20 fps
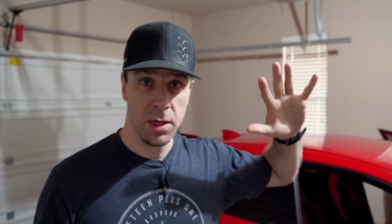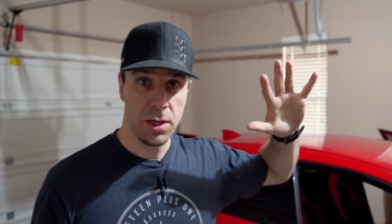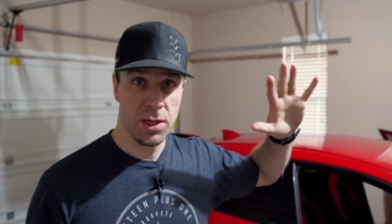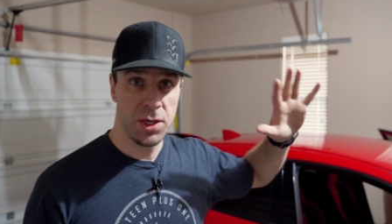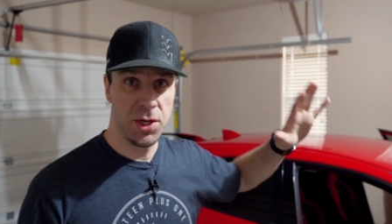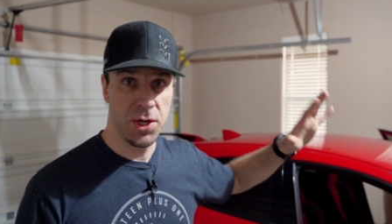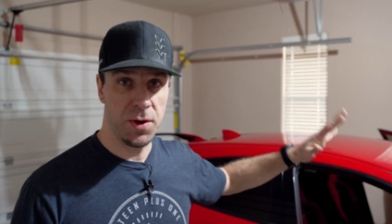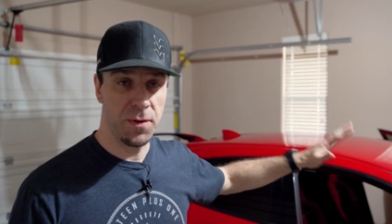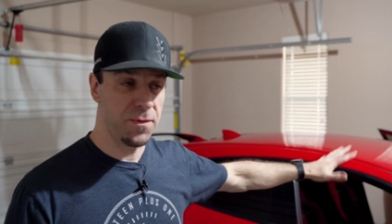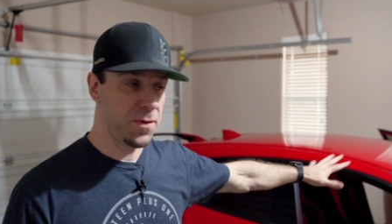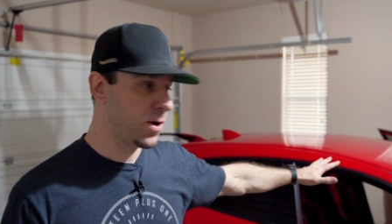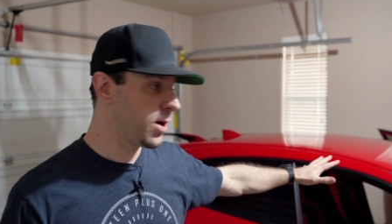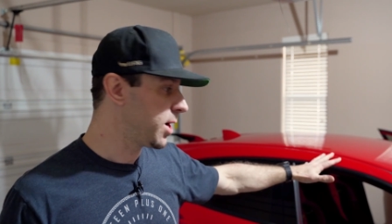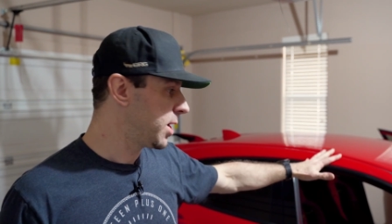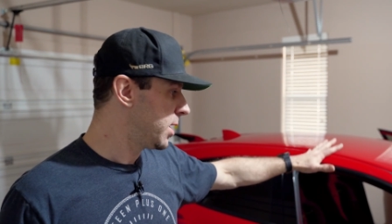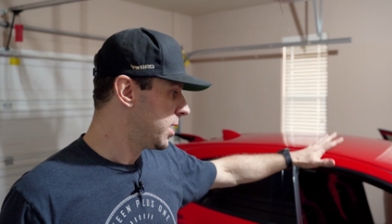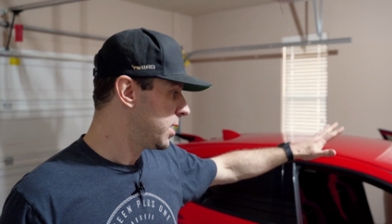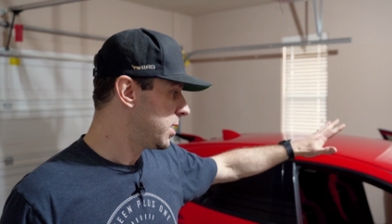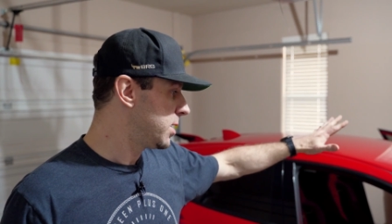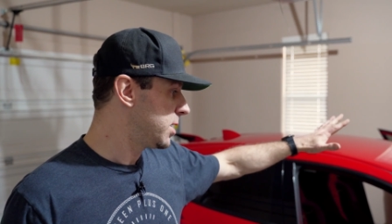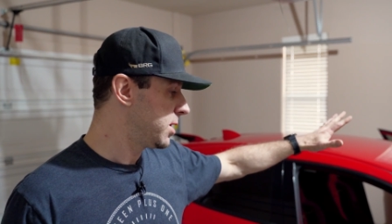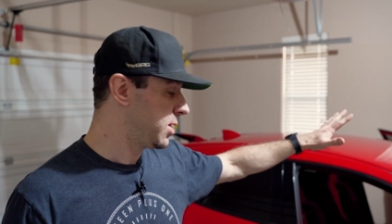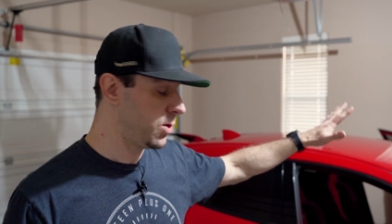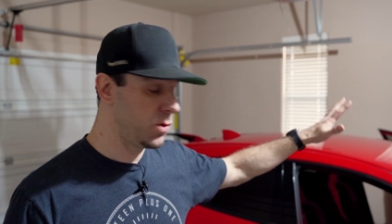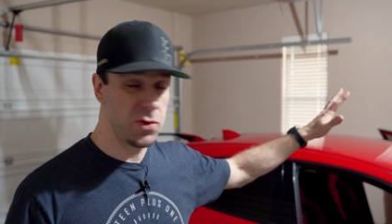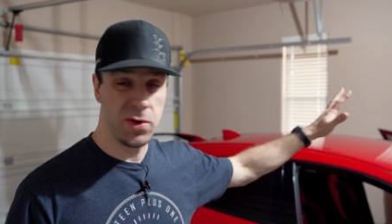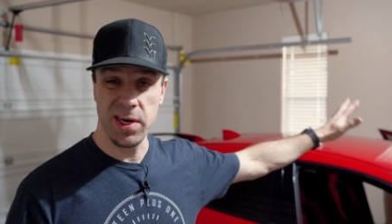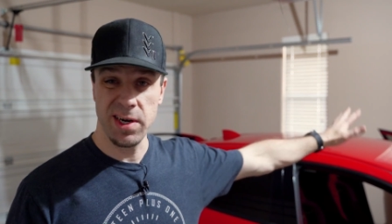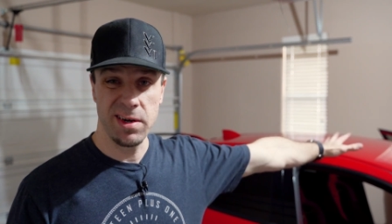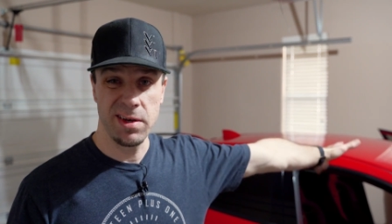So far,
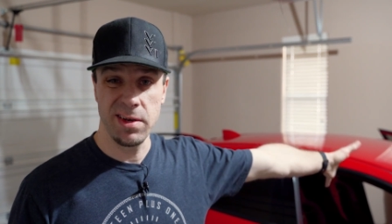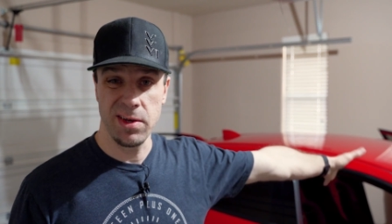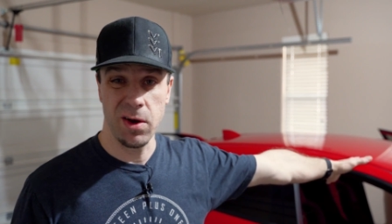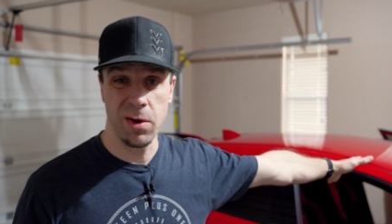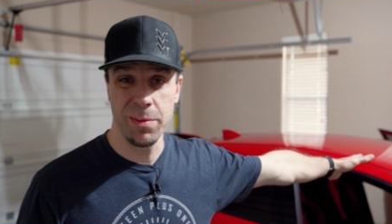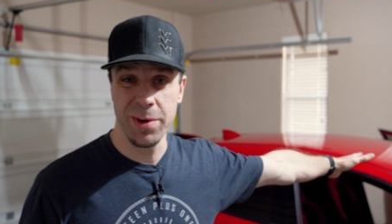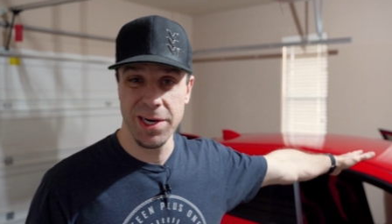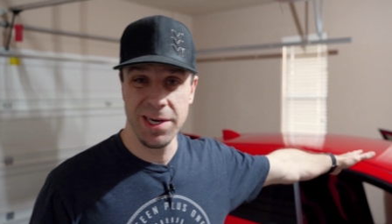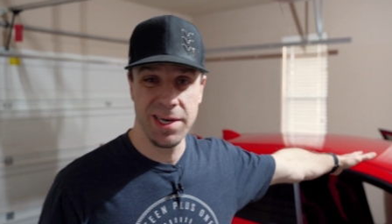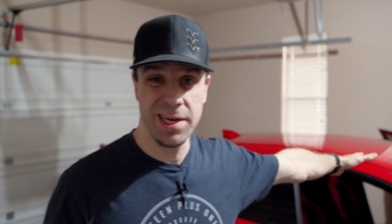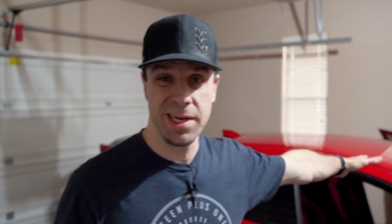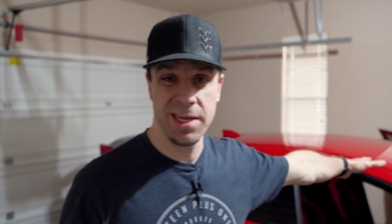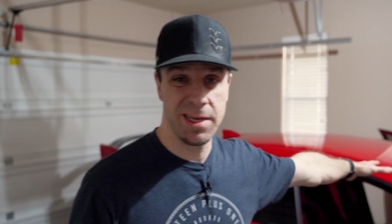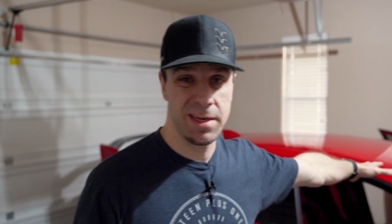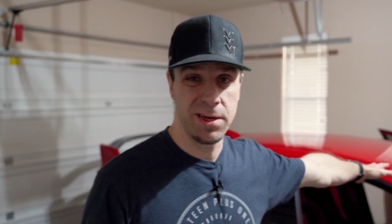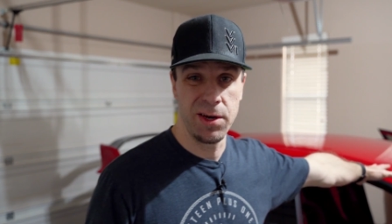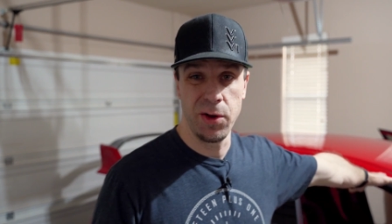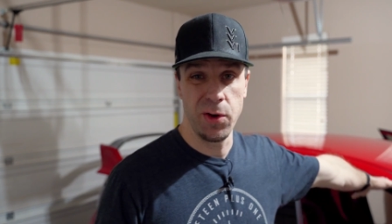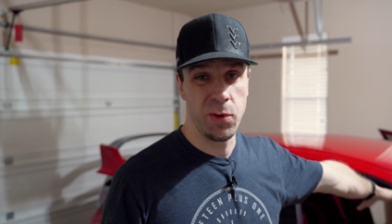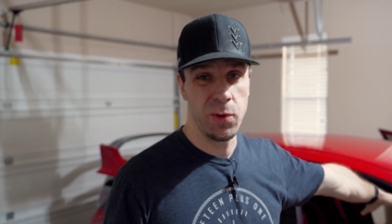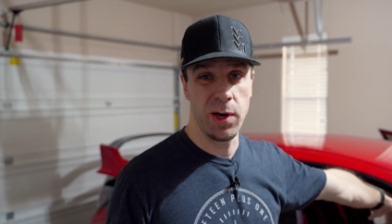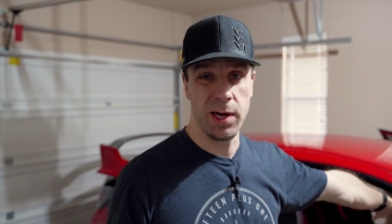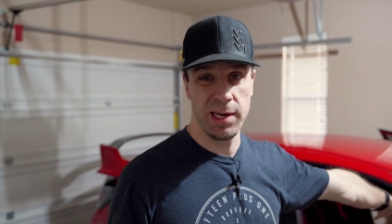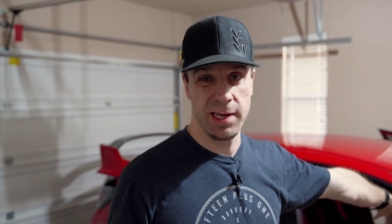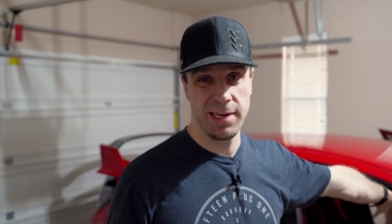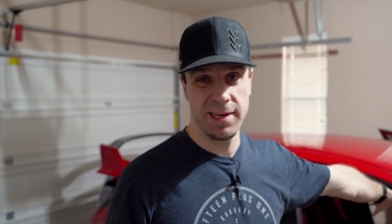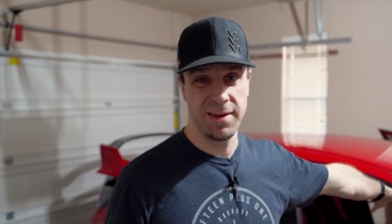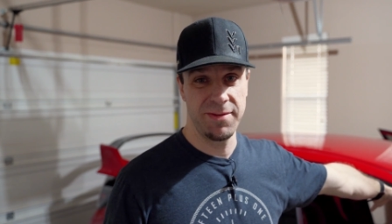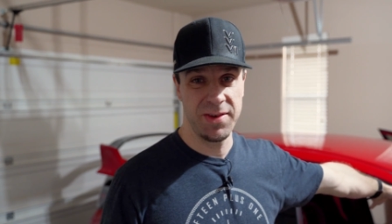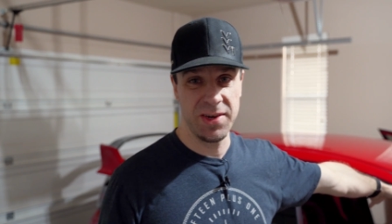dude, there's so much that's new on
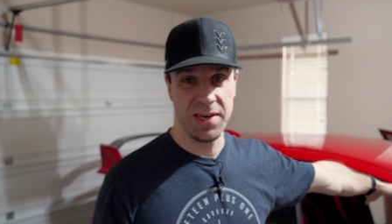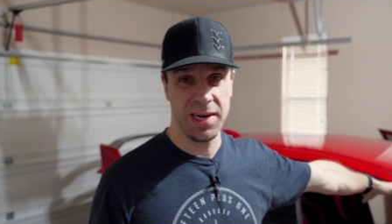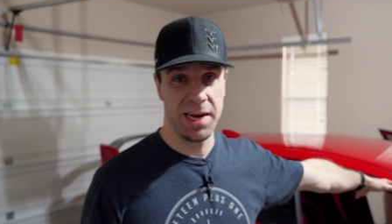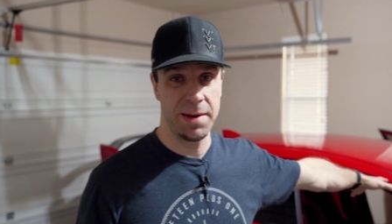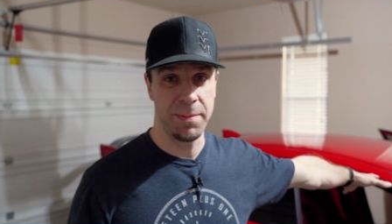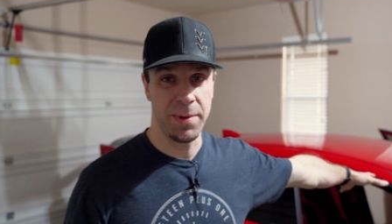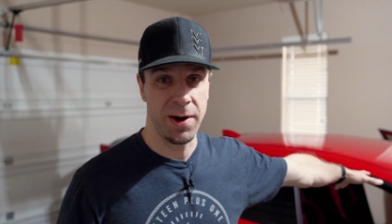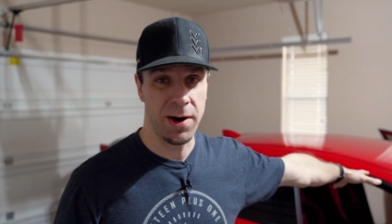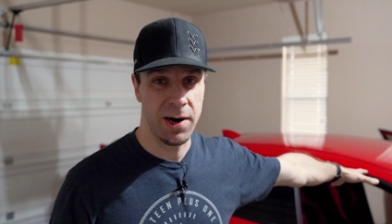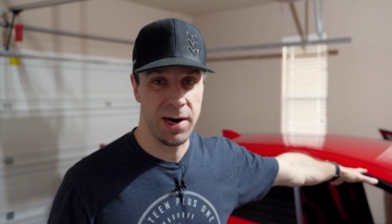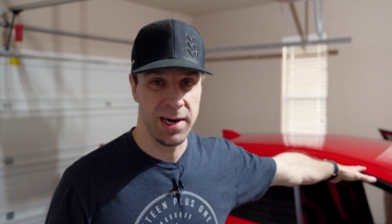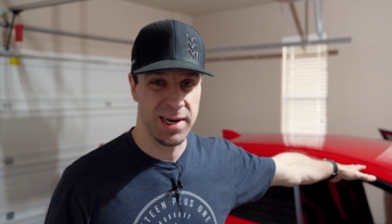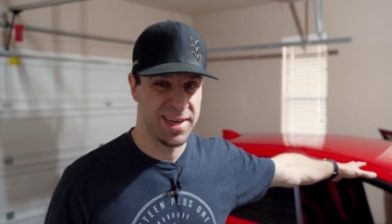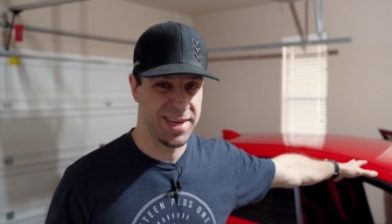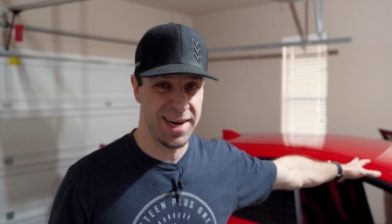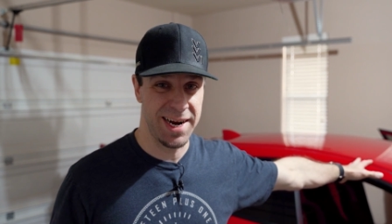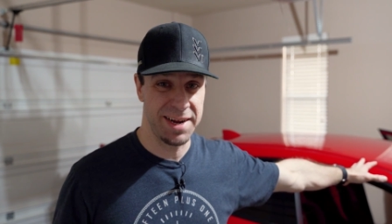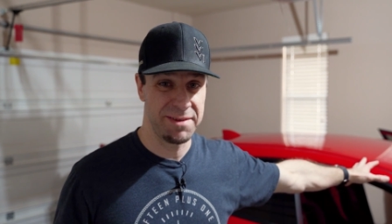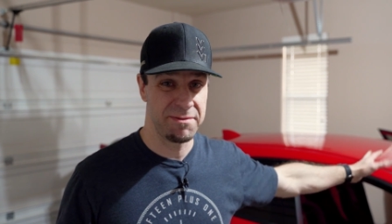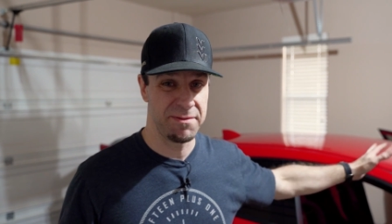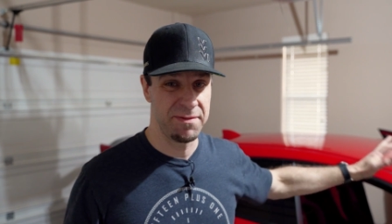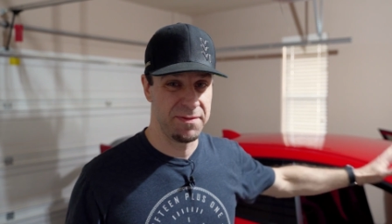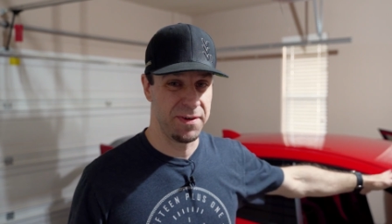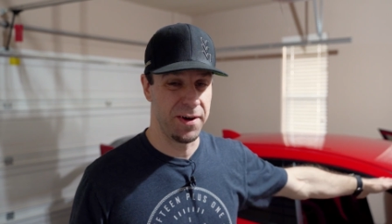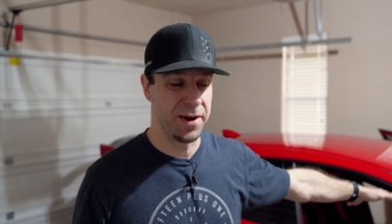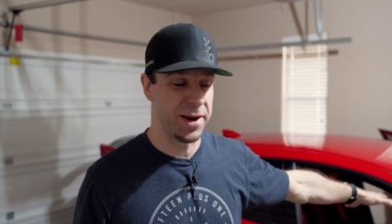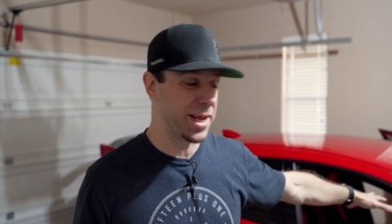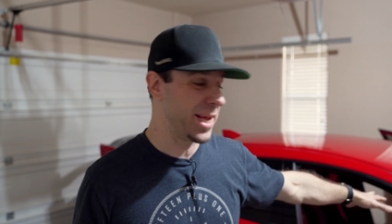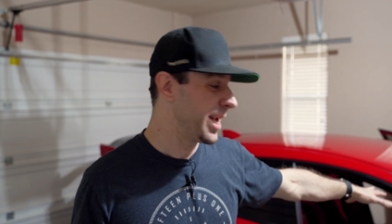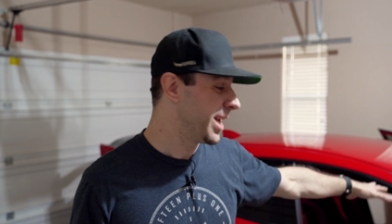the Civic Type R, it's not even
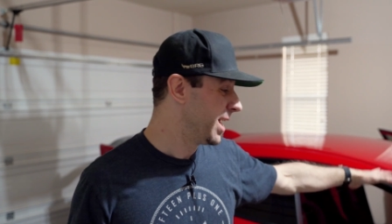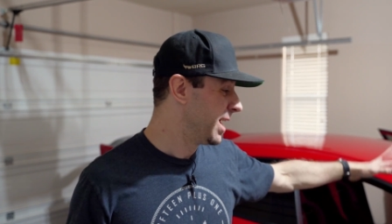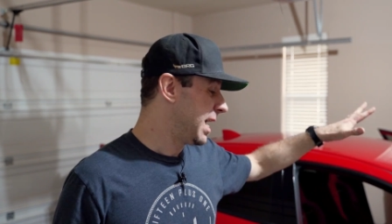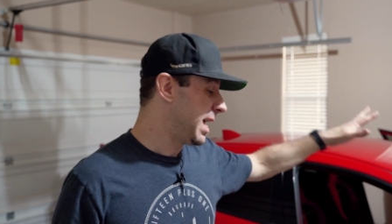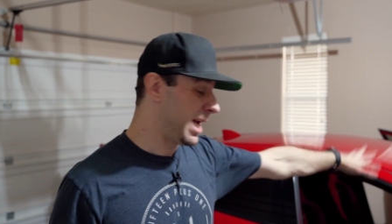funny.